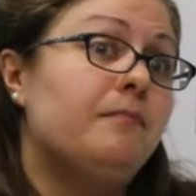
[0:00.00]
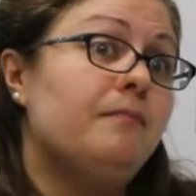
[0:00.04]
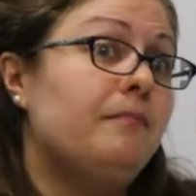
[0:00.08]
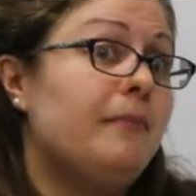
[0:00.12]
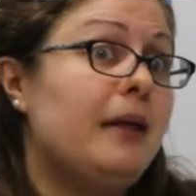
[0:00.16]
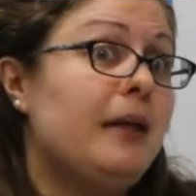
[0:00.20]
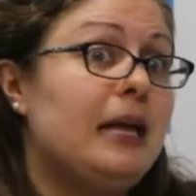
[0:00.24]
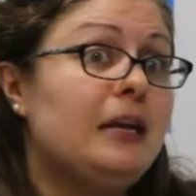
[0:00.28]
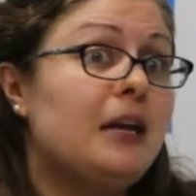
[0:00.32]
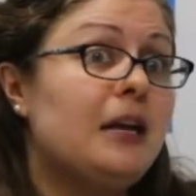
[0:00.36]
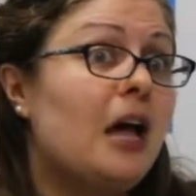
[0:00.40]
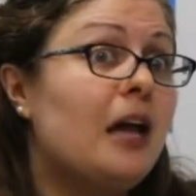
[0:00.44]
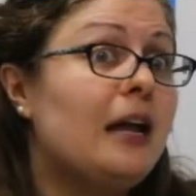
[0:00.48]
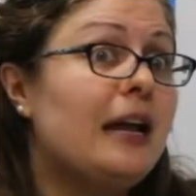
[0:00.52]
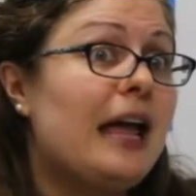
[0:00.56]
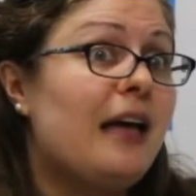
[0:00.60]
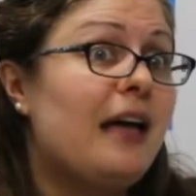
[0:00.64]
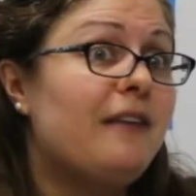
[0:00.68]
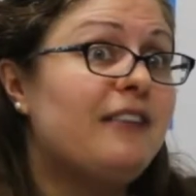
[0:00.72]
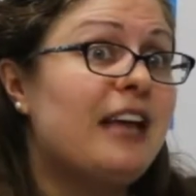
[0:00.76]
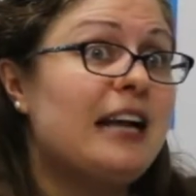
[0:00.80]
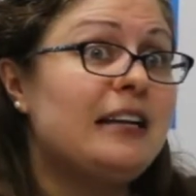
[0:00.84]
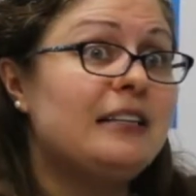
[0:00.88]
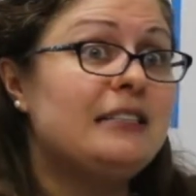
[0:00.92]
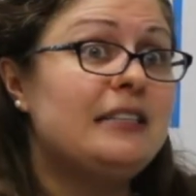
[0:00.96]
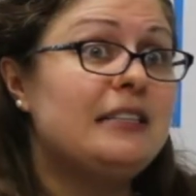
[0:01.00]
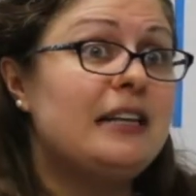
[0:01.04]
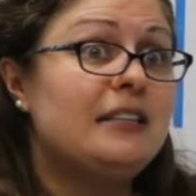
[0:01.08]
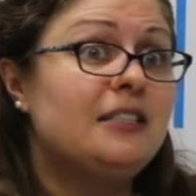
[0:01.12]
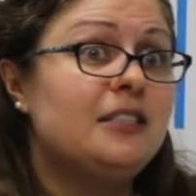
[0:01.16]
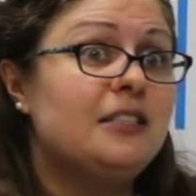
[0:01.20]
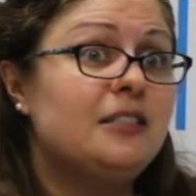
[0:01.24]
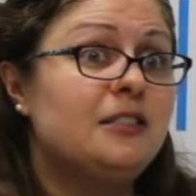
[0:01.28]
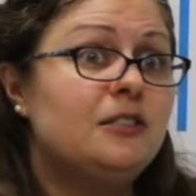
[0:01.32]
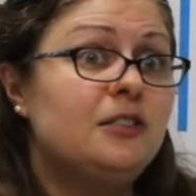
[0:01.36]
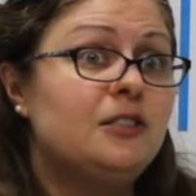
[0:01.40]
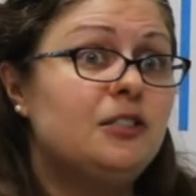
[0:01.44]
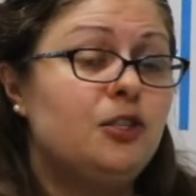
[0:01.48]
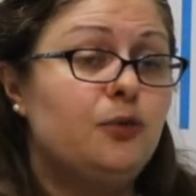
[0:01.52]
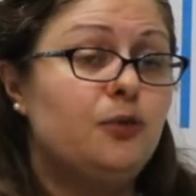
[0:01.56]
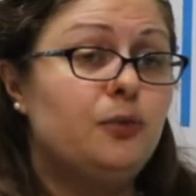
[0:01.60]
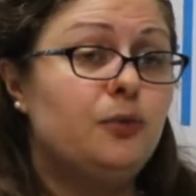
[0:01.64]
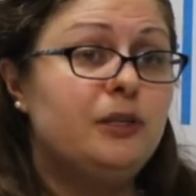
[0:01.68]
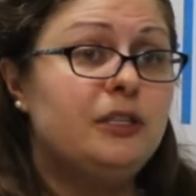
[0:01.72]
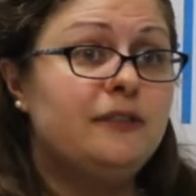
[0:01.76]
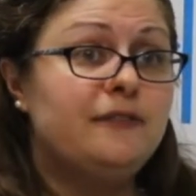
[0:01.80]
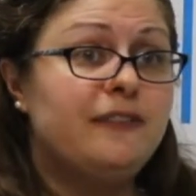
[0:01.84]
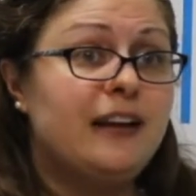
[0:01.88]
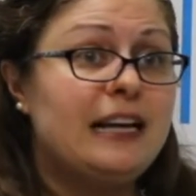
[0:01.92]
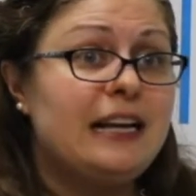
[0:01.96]
may not have access
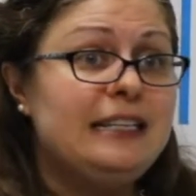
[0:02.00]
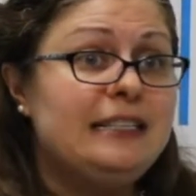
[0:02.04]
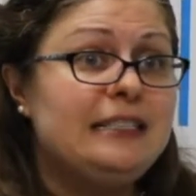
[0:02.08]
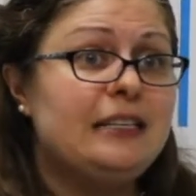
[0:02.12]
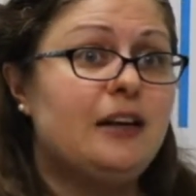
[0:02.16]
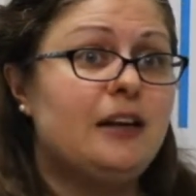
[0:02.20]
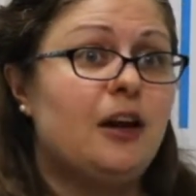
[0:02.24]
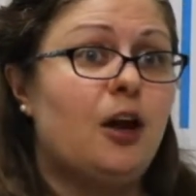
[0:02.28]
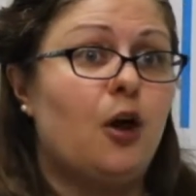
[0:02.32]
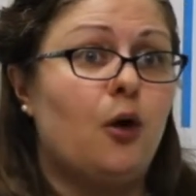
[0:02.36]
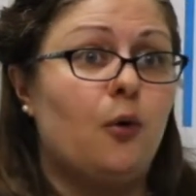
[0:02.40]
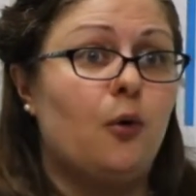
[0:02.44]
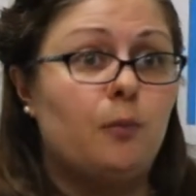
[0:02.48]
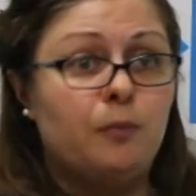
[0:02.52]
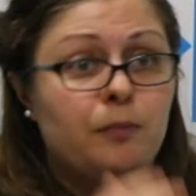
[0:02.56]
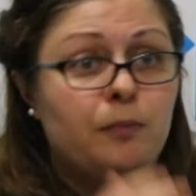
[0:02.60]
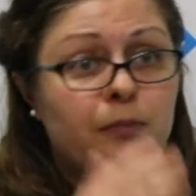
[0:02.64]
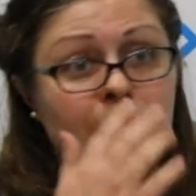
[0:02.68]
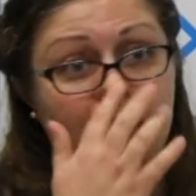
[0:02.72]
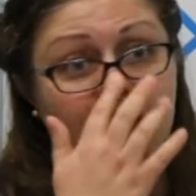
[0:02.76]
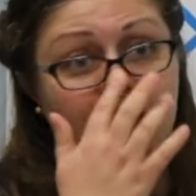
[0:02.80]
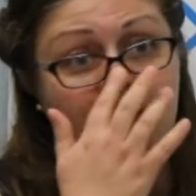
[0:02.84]
to a device at home